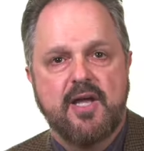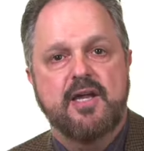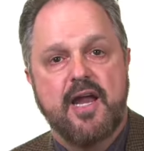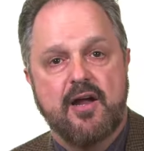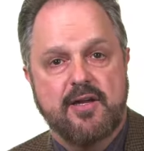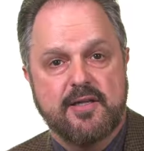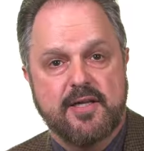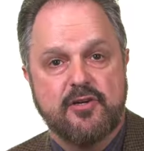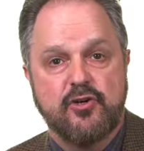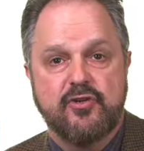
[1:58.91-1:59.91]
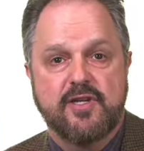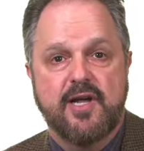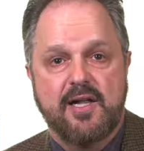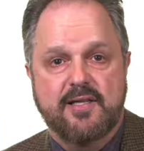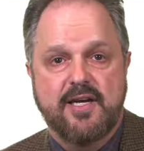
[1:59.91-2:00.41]
calculated using the
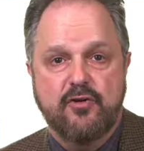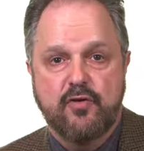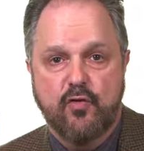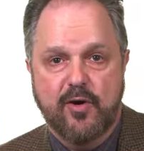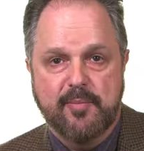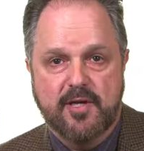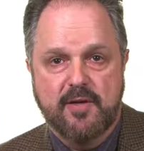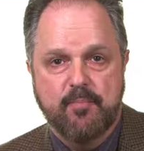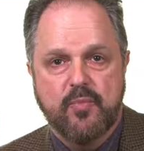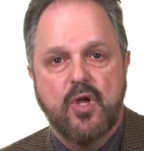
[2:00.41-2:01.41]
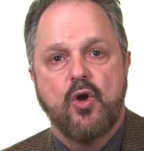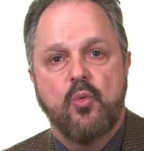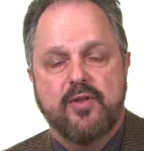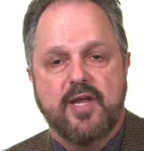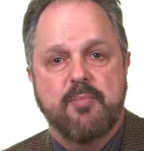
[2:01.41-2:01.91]
Holladay 2 formula
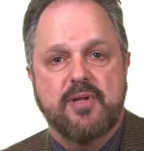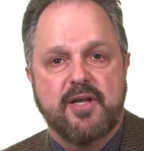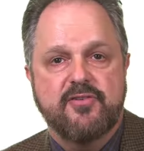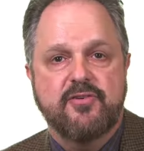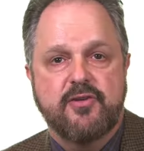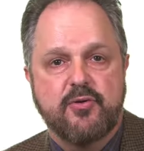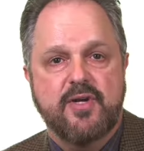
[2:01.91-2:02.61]
with a plus 2